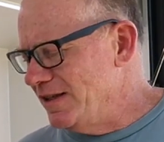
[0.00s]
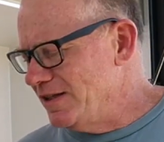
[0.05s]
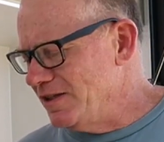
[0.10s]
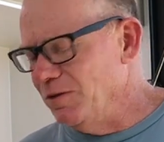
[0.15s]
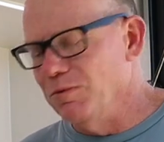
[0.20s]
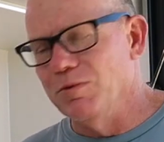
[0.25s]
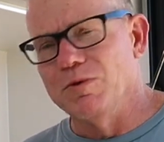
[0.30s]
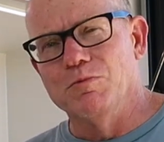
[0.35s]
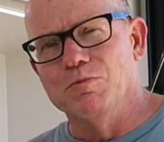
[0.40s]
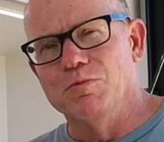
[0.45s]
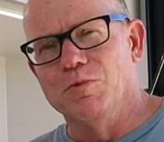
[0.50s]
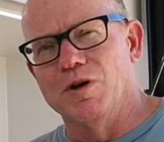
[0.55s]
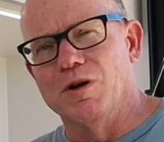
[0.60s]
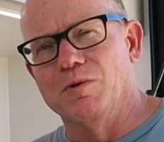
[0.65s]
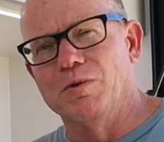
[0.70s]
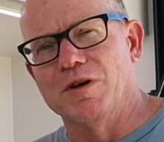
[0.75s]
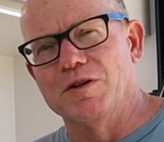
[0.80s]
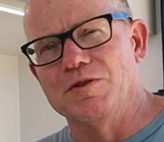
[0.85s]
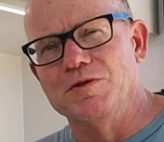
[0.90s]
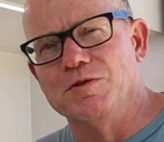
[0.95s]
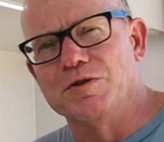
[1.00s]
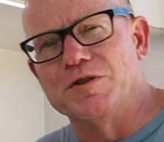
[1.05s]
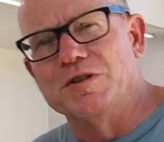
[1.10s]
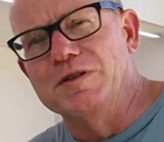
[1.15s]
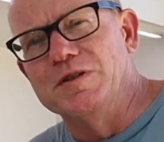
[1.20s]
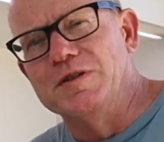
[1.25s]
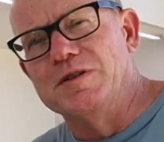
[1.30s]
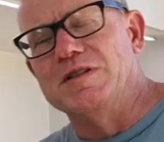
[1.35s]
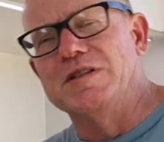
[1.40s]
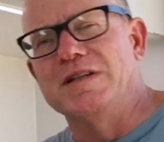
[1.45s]
So what I want to talk
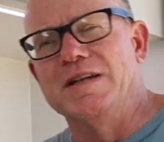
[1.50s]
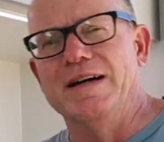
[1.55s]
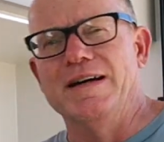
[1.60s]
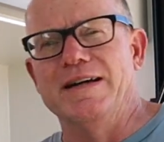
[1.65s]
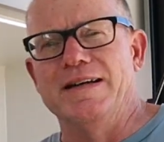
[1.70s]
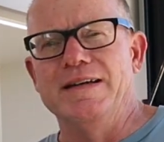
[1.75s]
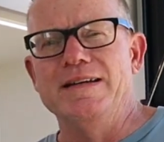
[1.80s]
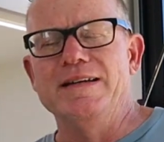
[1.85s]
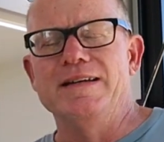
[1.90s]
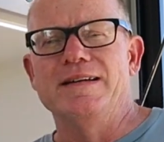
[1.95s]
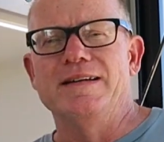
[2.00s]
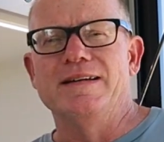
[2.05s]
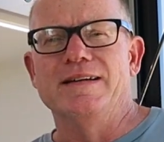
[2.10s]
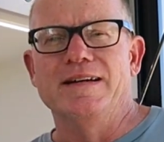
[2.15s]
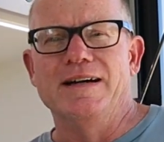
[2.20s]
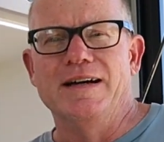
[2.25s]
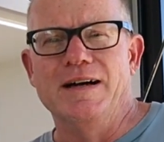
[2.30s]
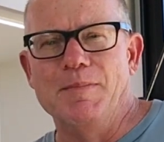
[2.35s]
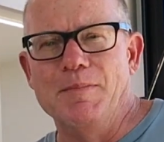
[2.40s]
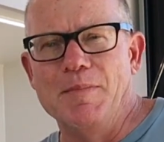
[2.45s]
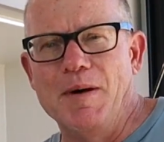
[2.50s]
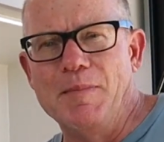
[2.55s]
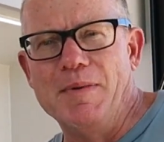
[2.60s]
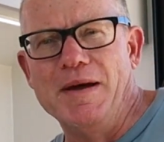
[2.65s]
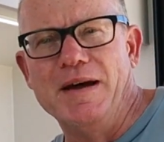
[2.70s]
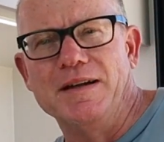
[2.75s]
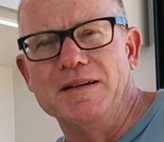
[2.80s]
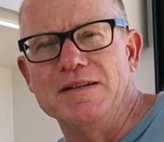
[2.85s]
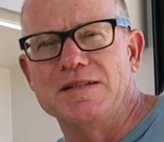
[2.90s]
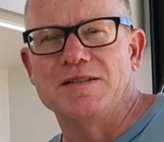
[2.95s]
to you today
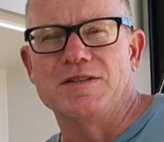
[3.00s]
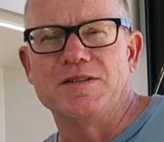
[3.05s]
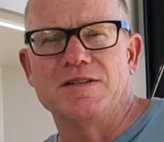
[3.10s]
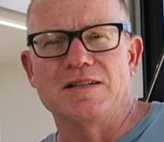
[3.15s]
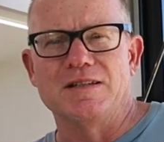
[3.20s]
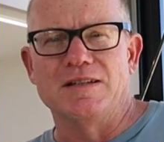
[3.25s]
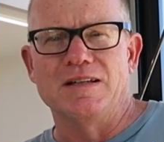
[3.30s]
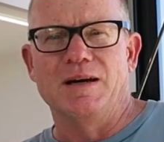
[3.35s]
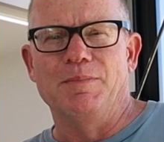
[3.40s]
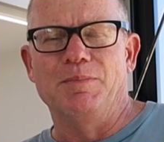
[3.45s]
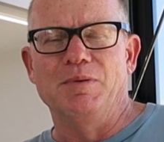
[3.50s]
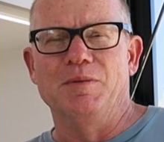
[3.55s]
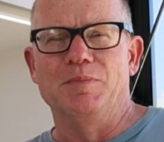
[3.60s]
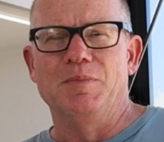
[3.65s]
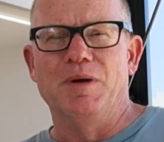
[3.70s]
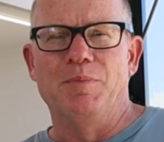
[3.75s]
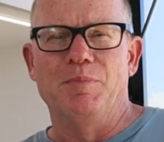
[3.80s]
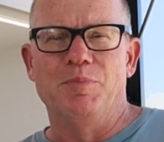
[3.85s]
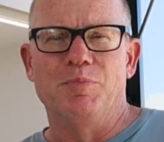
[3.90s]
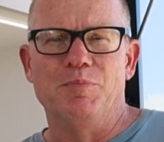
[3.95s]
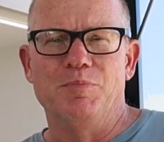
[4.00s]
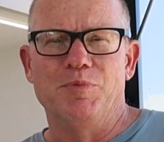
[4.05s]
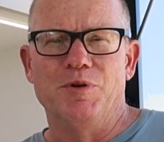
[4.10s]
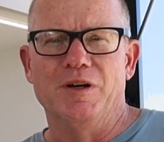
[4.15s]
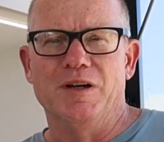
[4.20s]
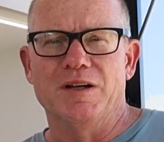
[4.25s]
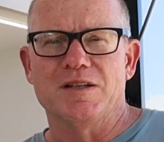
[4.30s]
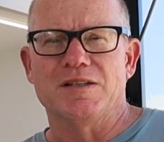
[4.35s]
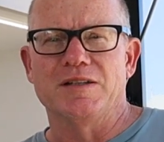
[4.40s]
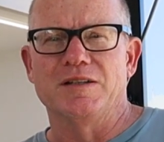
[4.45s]
about is just a couple of
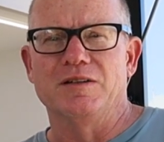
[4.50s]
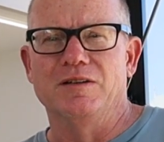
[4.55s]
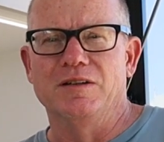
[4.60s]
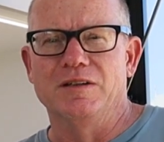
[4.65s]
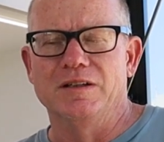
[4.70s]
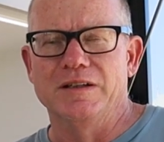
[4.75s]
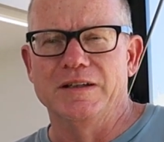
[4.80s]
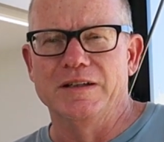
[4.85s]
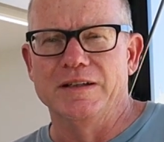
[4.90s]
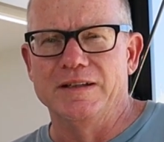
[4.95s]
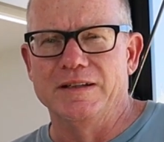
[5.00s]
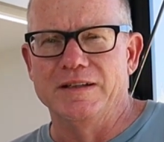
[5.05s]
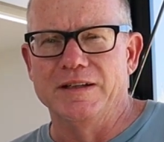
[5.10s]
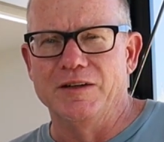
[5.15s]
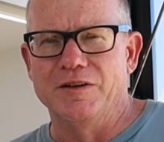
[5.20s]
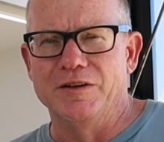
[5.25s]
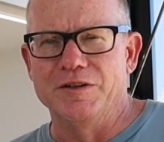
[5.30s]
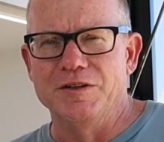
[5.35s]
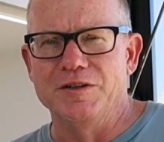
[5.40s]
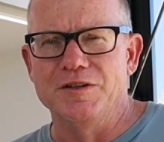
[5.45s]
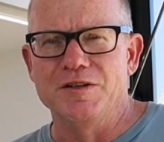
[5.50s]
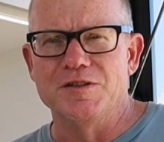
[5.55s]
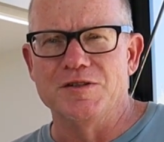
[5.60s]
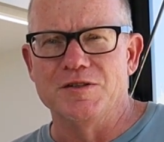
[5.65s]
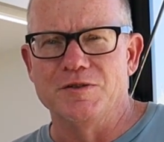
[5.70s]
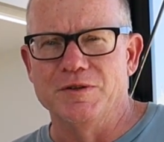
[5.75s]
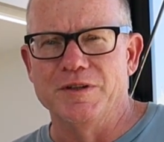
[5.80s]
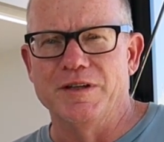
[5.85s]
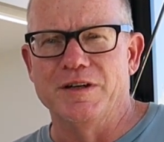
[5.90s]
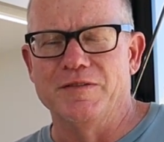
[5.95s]
products that I
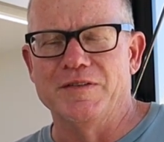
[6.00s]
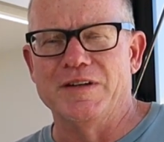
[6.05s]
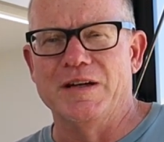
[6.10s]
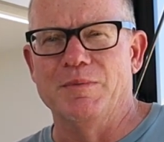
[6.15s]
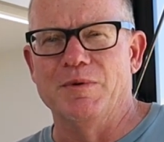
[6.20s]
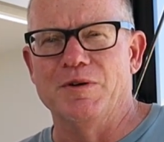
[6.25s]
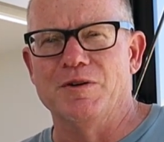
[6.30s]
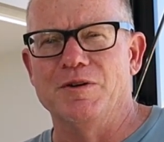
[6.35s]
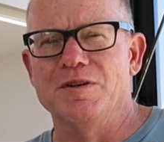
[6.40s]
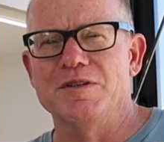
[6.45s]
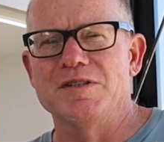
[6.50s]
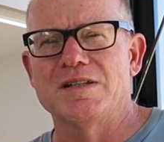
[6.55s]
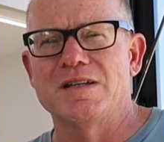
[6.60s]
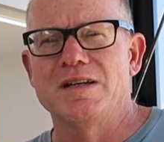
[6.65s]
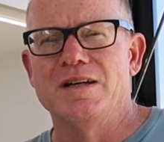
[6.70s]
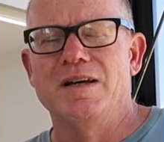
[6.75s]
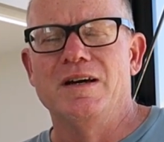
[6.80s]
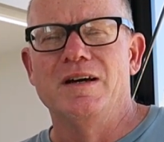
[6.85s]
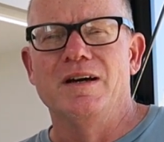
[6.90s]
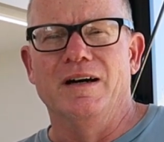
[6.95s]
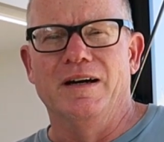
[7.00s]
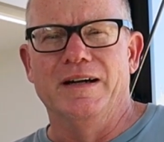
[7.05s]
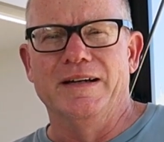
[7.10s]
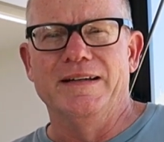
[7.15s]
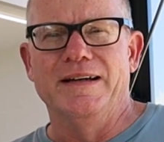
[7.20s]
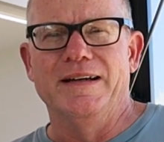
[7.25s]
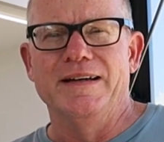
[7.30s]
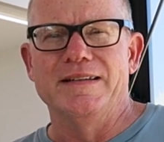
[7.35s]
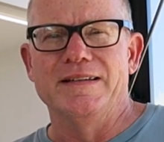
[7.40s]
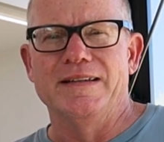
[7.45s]
use or that I've come across.
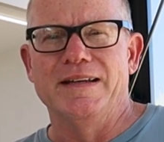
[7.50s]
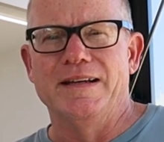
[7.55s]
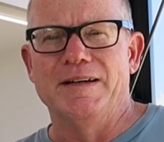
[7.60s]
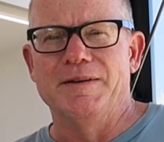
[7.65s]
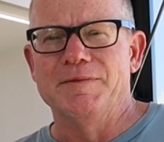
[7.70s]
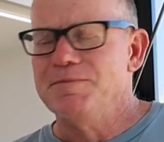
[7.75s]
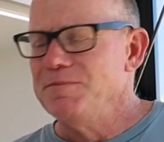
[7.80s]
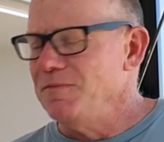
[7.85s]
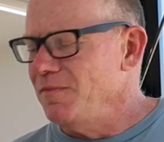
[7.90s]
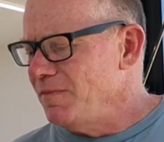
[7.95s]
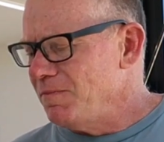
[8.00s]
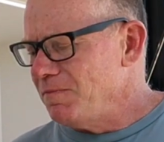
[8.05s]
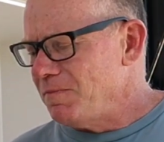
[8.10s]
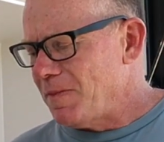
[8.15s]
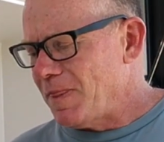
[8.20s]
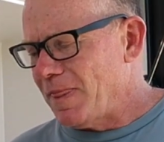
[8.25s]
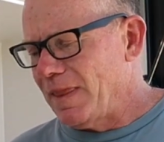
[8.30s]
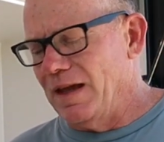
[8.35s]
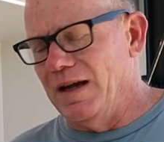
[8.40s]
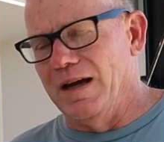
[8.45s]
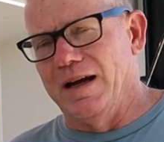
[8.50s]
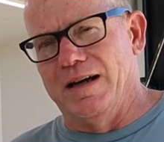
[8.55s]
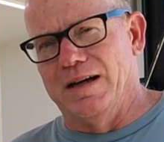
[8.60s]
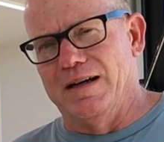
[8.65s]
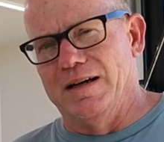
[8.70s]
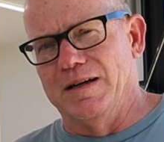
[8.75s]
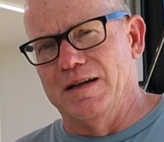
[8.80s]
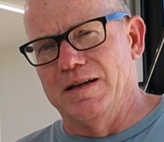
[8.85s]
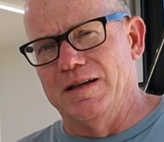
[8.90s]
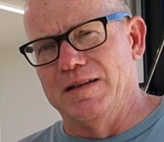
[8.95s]
Okay, now
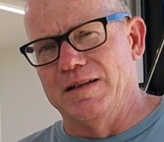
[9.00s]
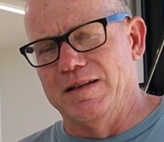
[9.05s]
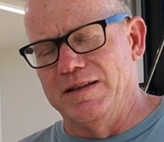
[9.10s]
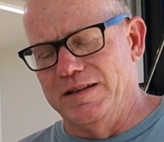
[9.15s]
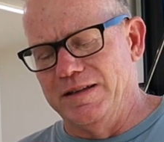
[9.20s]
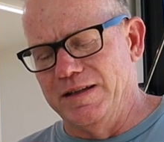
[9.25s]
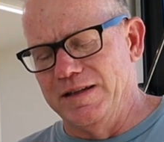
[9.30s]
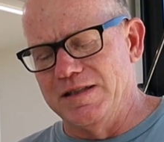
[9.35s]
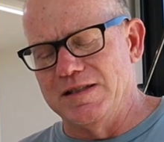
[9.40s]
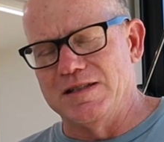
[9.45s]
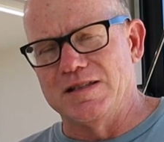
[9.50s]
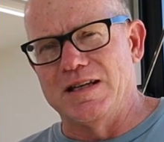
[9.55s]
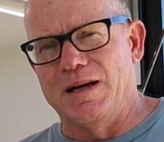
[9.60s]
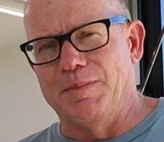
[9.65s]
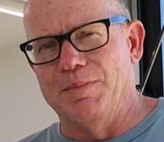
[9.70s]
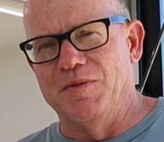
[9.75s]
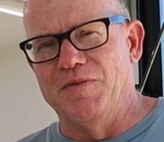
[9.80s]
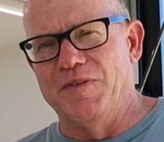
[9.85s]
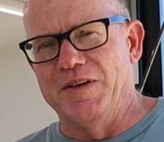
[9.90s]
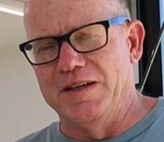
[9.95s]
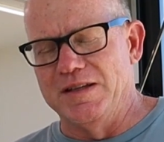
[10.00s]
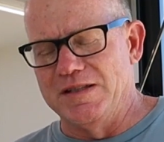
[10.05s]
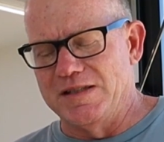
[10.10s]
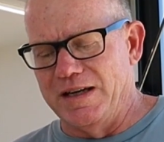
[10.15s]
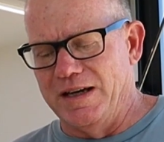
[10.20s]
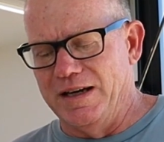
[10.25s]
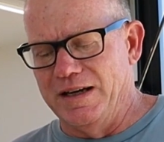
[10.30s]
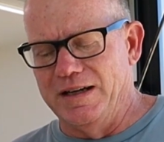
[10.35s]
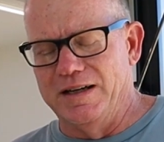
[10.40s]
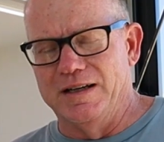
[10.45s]
these couple of
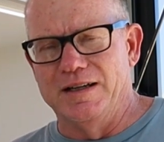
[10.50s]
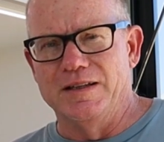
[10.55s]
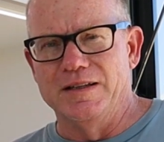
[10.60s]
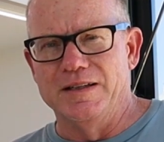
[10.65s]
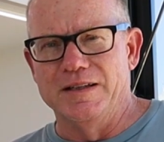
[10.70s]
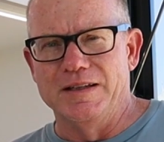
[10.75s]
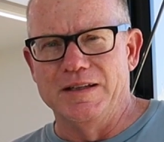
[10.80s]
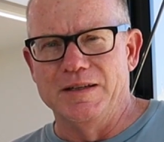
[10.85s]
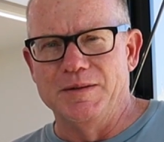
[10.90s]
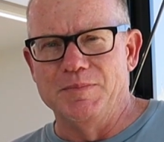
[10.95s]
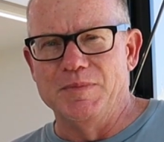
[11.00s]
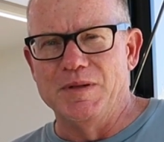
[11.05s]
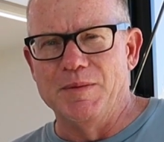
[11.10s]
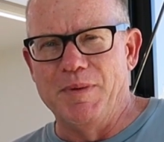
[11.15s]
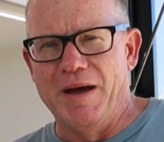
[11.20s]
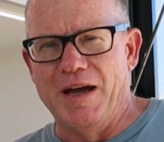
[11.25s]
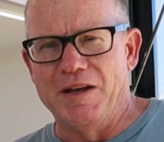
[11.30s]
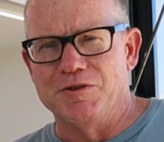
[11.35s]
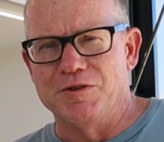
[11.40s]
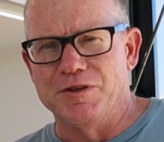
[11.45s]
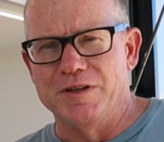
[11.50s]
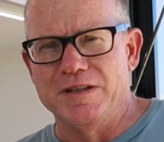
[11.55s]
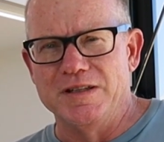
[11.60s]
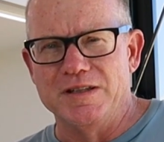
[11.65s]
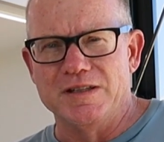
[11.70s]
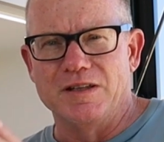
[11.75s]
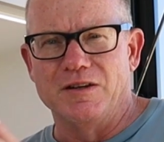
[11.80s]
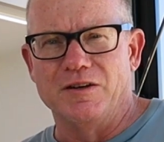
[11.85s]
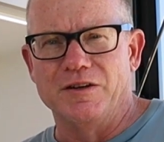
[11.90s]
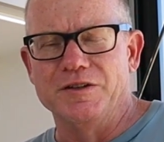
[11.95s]
things are the
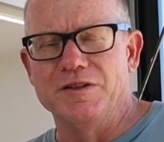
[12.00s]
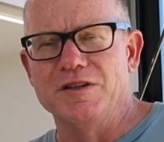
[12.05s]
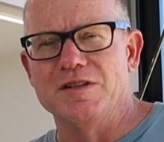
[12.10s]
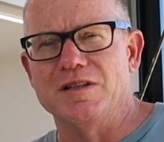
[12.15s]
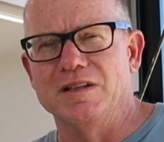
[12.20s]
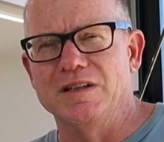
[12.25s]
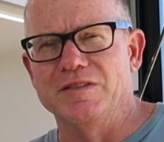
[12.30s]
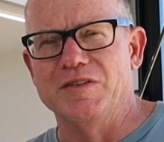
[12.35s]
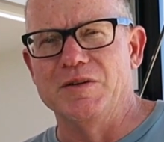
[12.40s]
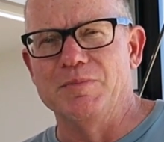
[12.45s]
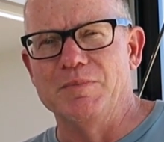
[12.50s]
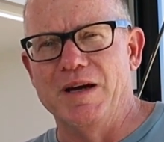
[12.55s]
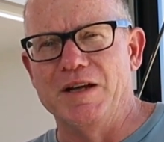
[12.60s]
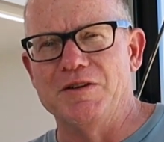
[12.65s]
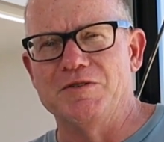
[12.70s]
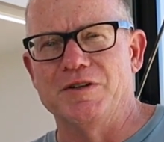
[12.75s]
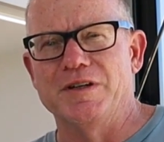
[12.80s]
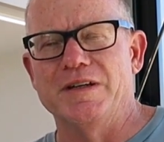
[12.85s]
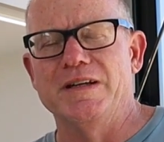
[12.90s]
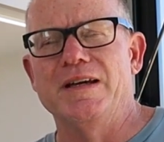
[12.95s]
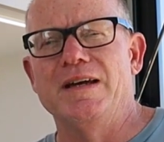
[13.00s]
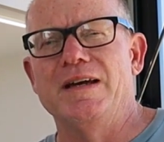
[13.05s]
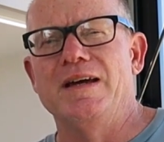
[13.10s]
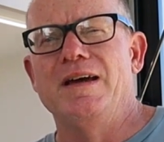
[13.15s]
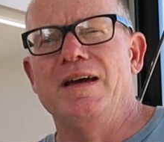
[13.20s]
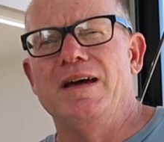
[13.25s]
batteries that I use, a lithium battery.